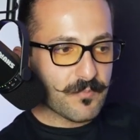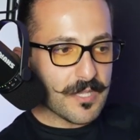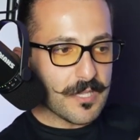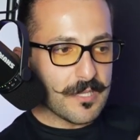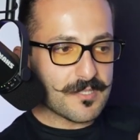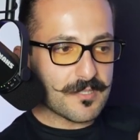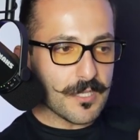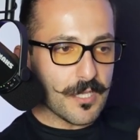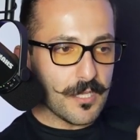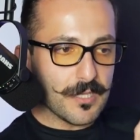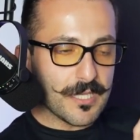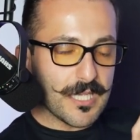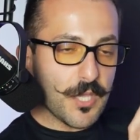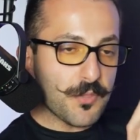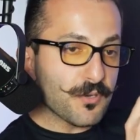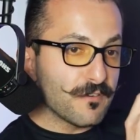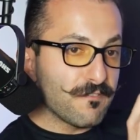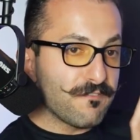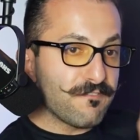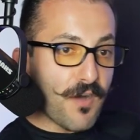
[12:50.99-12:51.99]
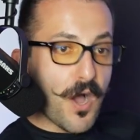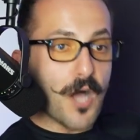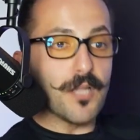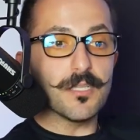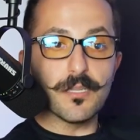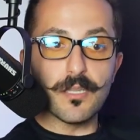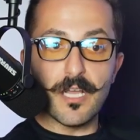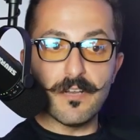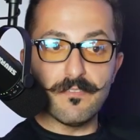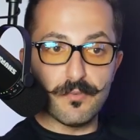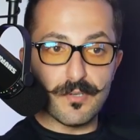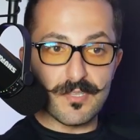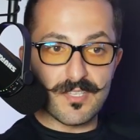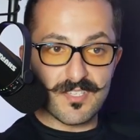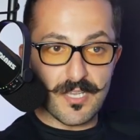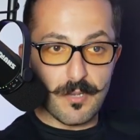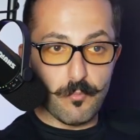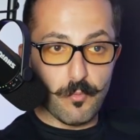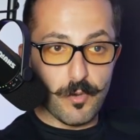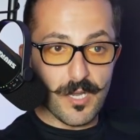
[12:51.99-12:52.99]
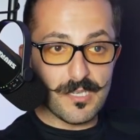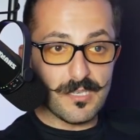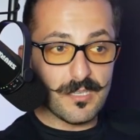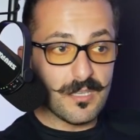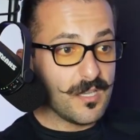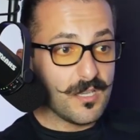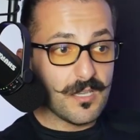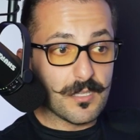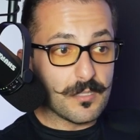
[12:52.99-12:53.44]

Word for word: It's they'll either fall in love with someone,